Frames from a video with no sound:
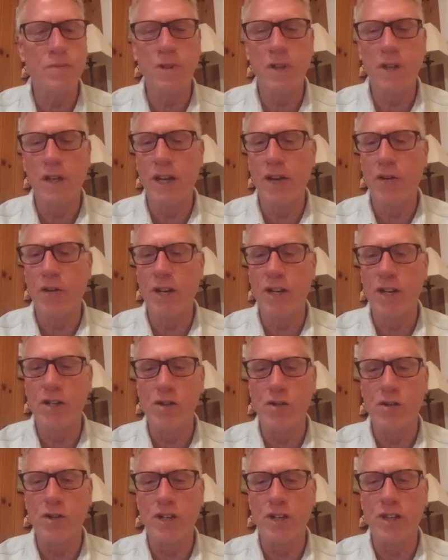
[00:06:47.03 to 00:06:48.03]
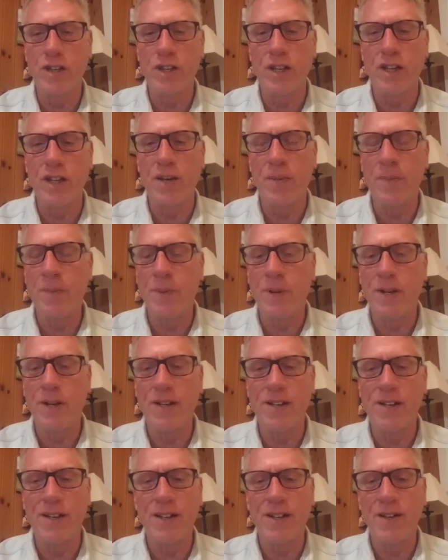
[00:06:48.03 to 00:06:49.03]
literally joined at the hip.
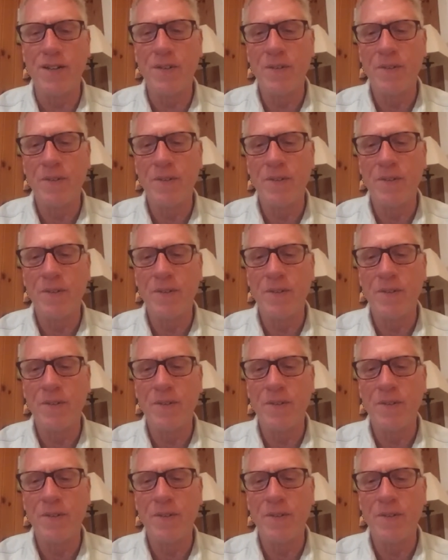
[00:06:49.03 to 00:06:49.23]
And, uh,